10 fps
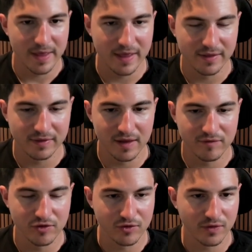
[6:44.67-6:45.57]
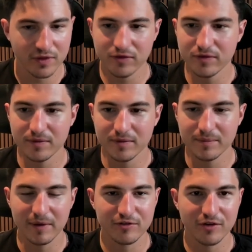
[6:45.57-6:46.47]
And uh, if you enjoyed this,
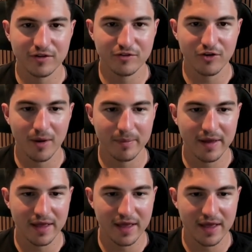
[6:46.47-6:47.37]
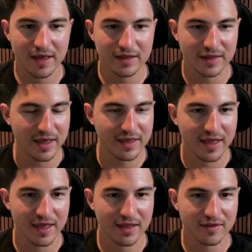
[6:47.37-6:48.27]
make sure to drop a like
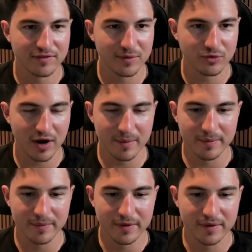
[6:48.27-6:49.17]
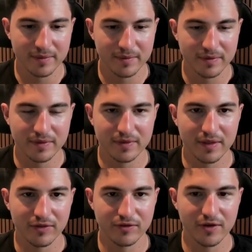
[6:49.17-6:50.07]
and subscribe.
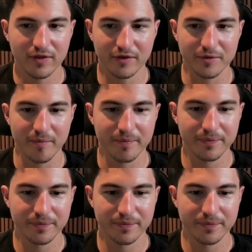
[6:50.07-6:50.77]
I'll see you on the next one.